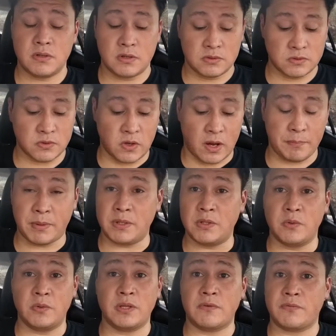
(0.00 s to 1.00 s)
So I've been
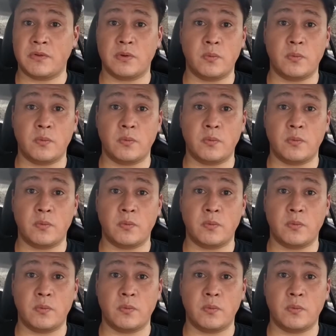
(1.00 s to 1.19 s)
doing that for the